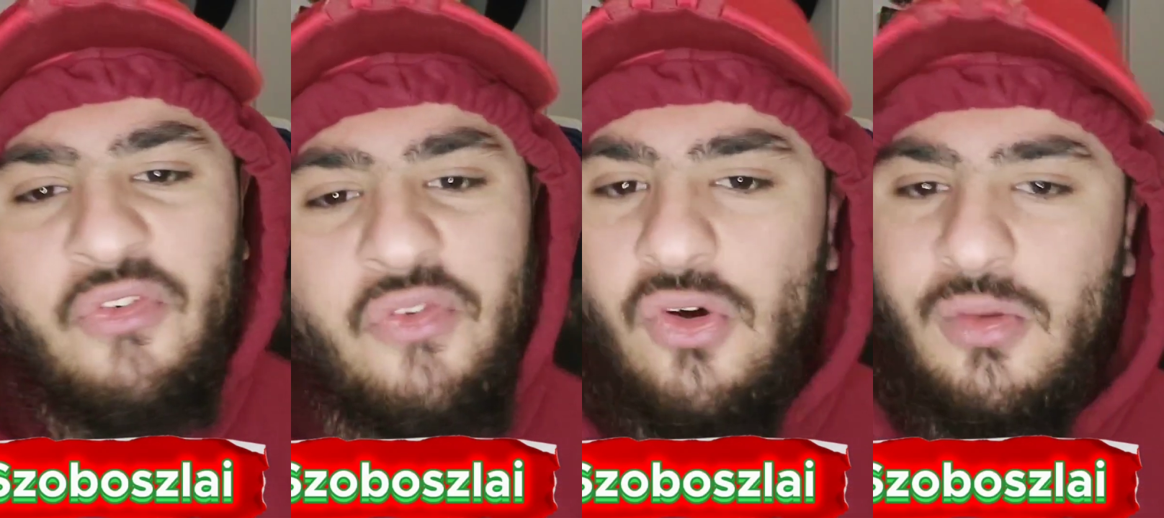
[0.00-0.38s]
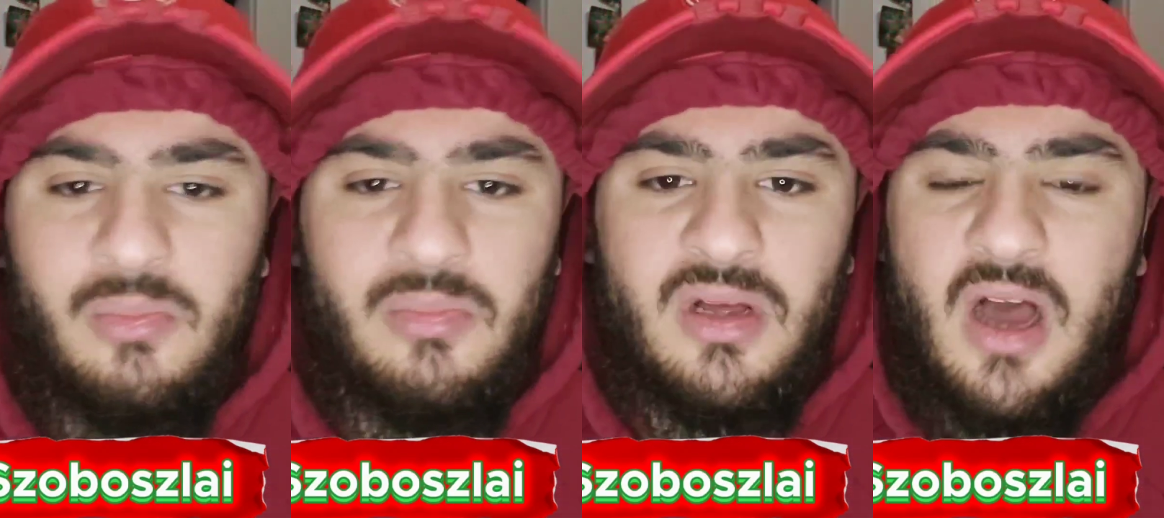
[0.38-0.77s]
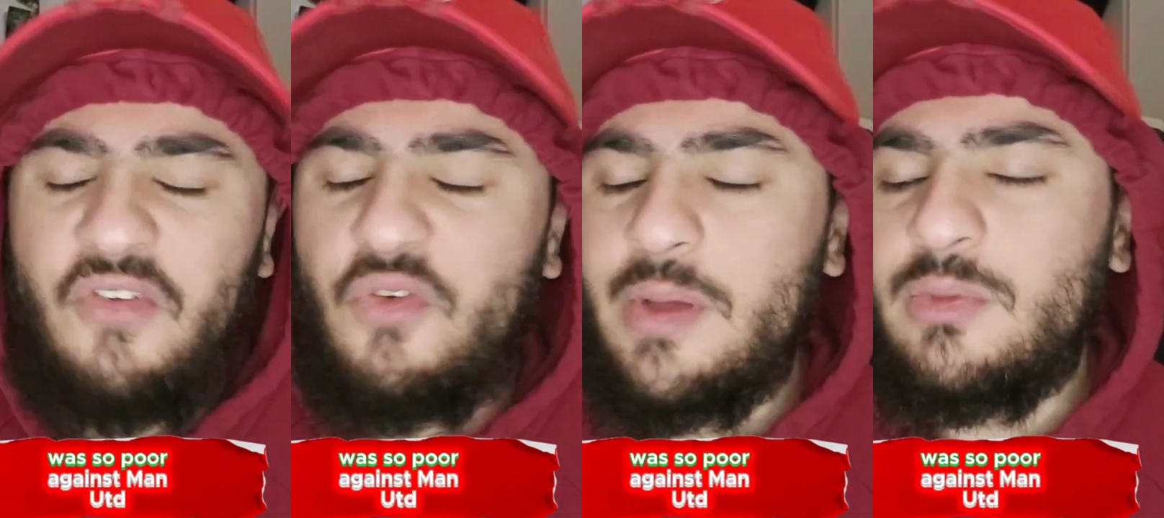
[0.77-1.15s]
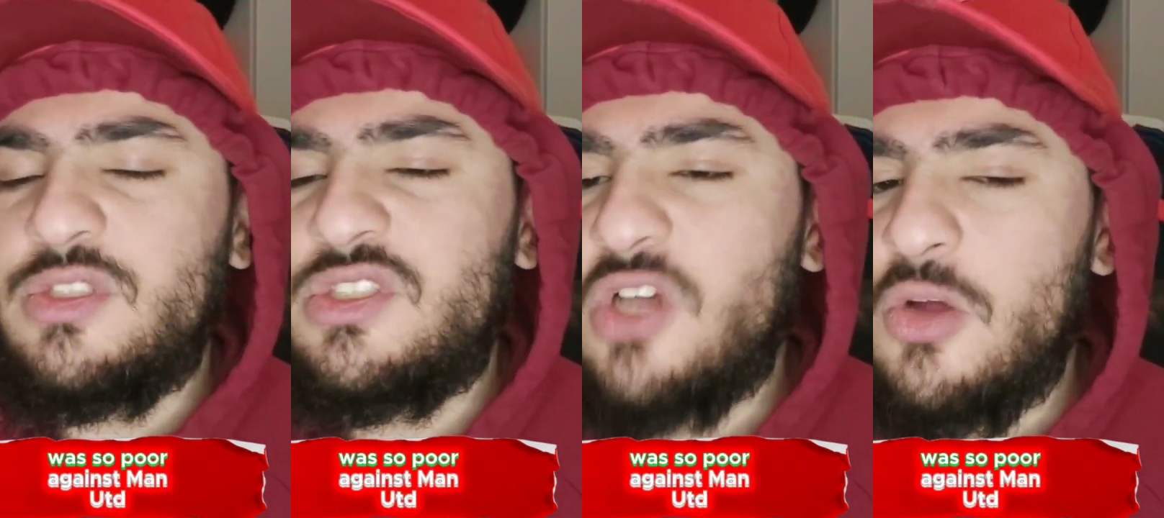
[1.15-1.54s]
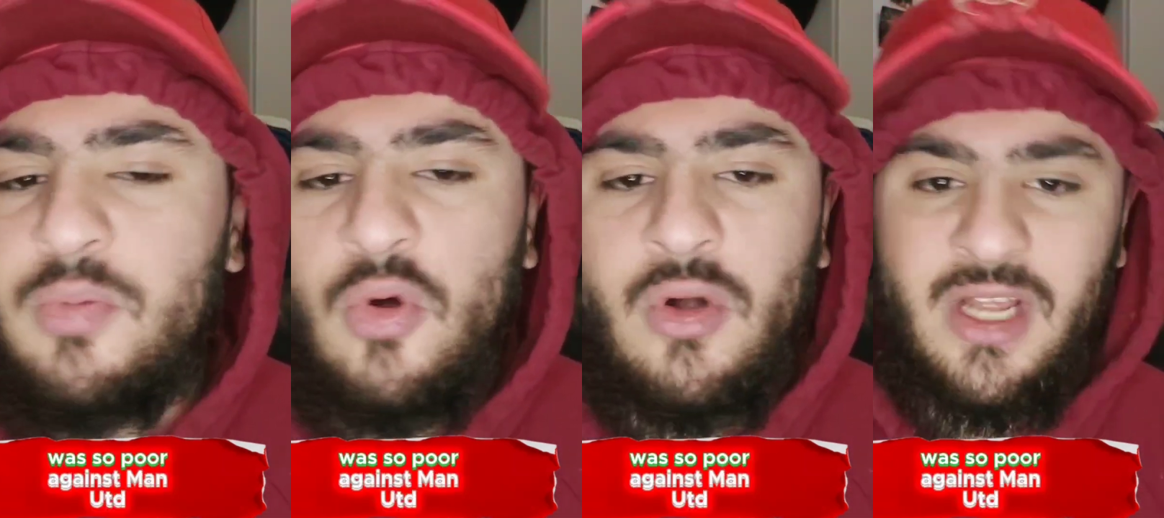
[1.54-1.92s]
of form. I thought he was so
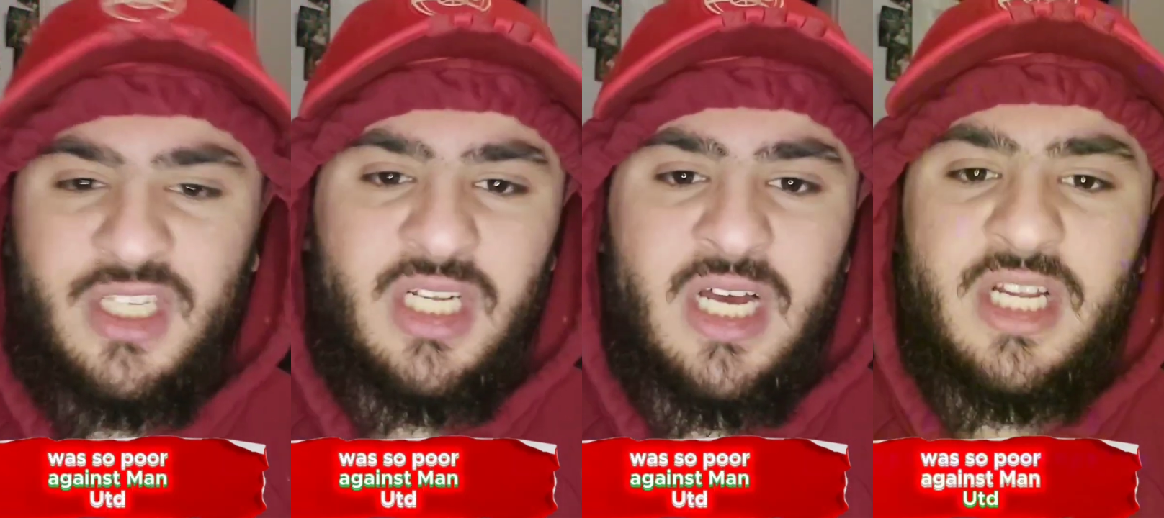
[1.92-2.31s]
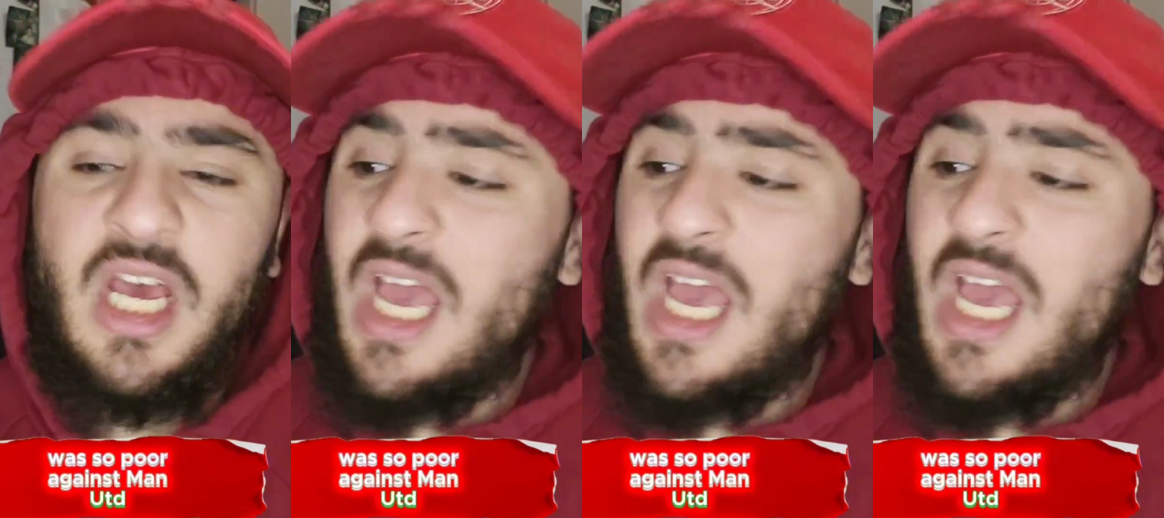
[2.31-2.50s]
poor against United.